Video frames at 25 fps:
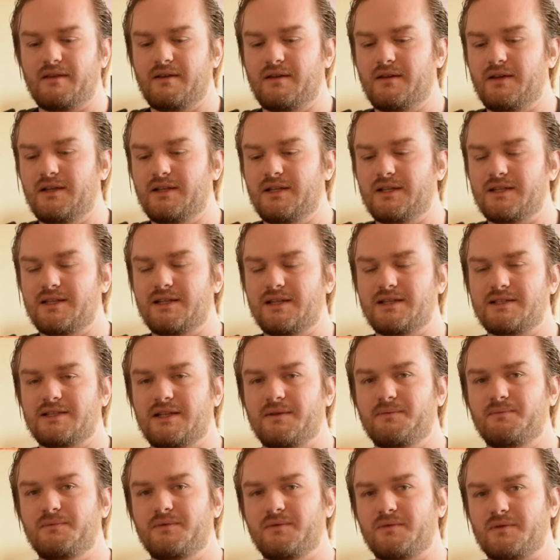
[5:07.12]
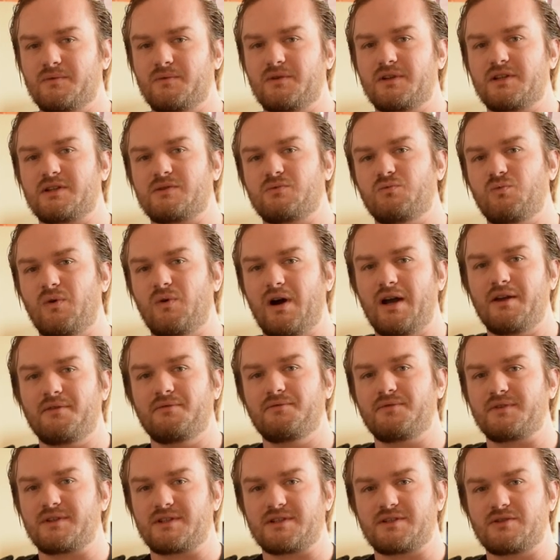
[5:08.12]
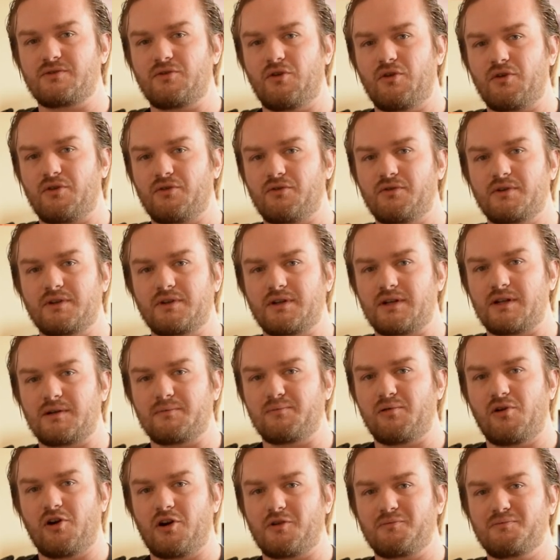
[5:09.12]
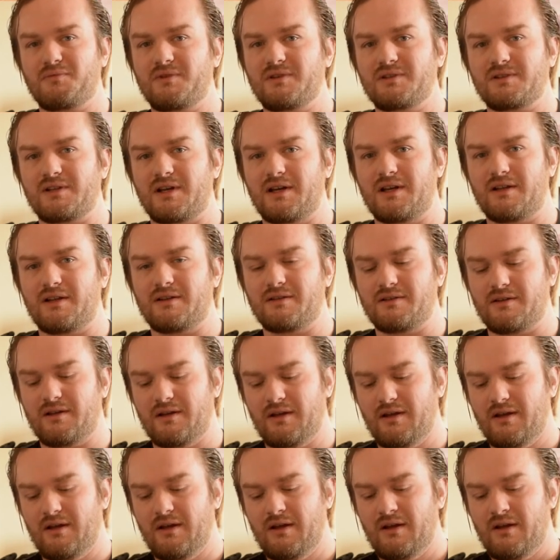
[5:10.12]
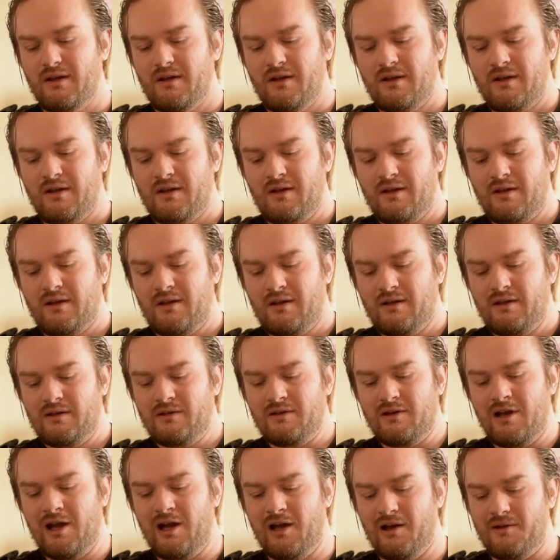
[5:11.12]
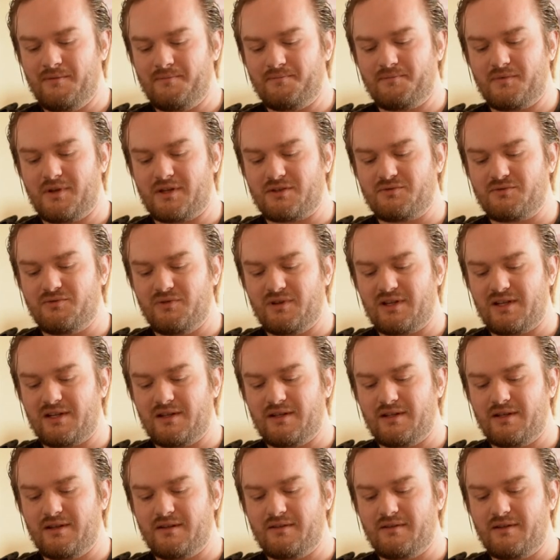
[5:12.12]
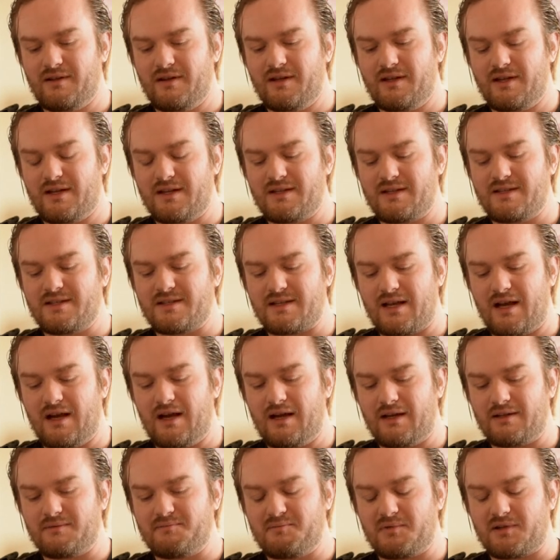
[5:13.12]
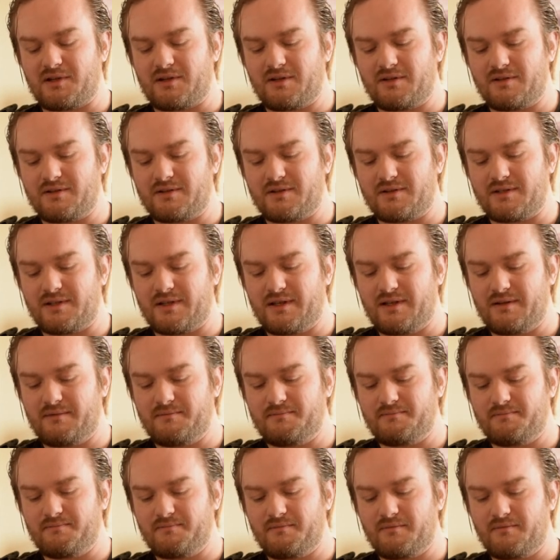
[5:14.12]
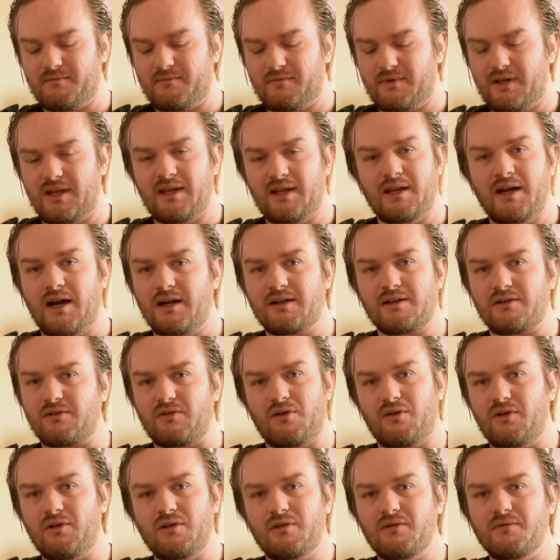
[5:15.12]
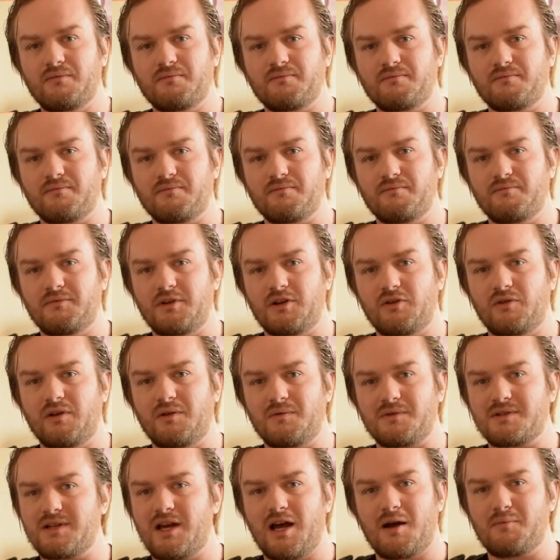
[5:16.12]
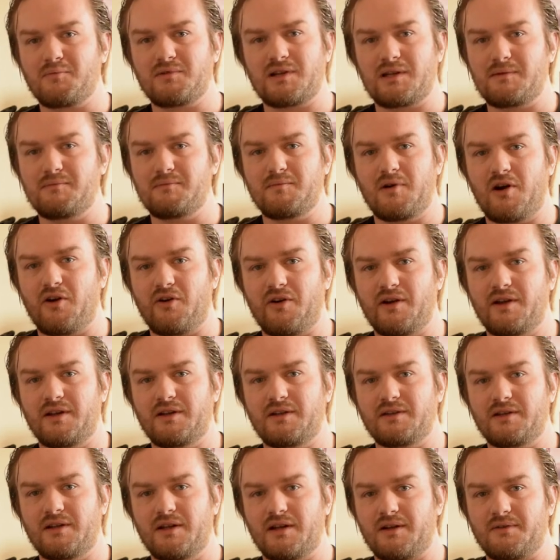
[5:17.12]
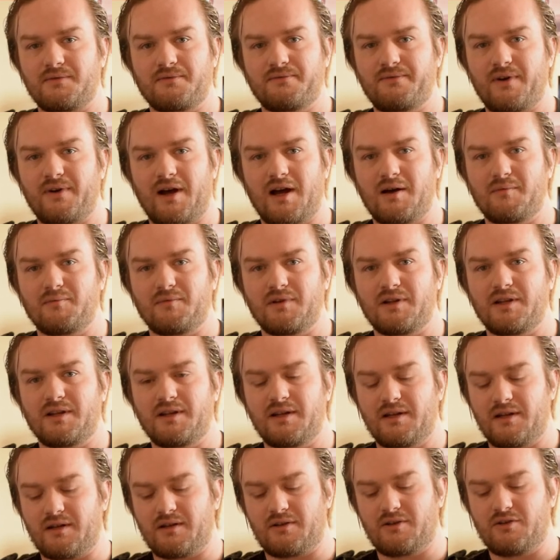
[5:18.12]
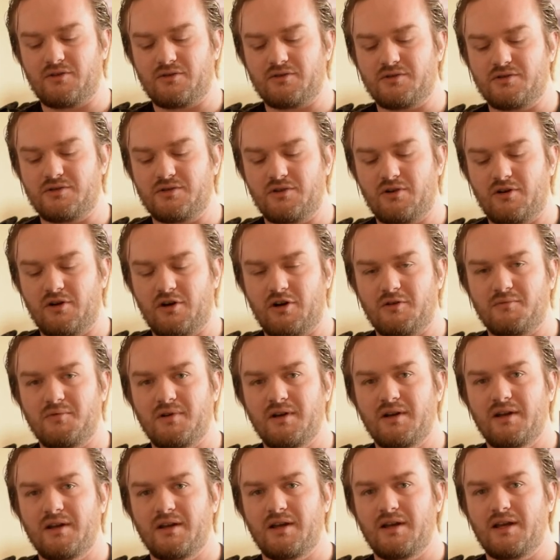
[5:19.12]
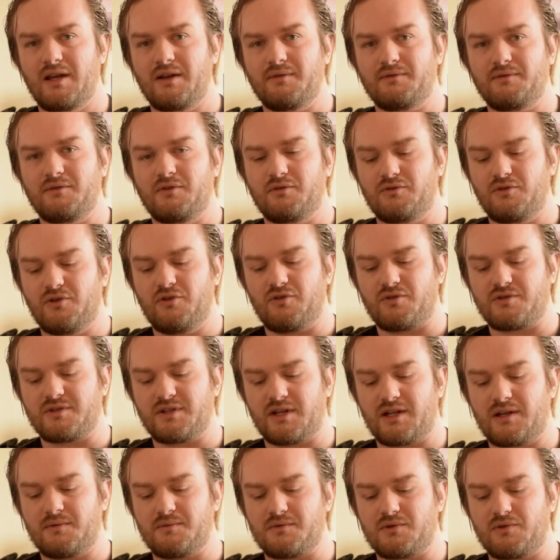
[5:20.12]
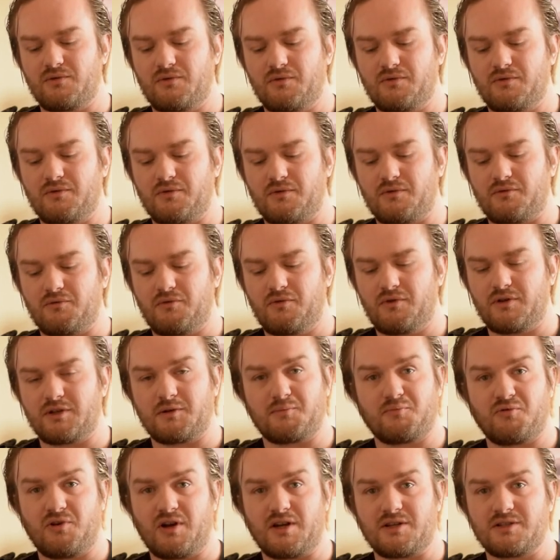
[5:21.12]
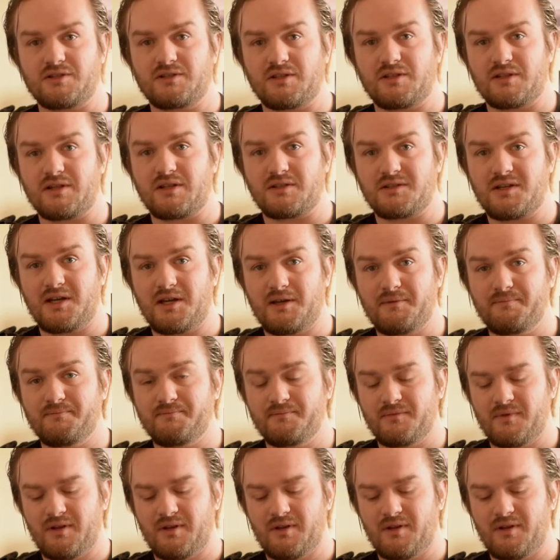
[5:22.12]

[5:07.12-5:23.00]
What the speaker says: He's living with his wife and his daughter in an apartment, and it is sad because he had it all. You know, he was happily married, he had a family, he had a good job, even though New York City was going through a depression at the time.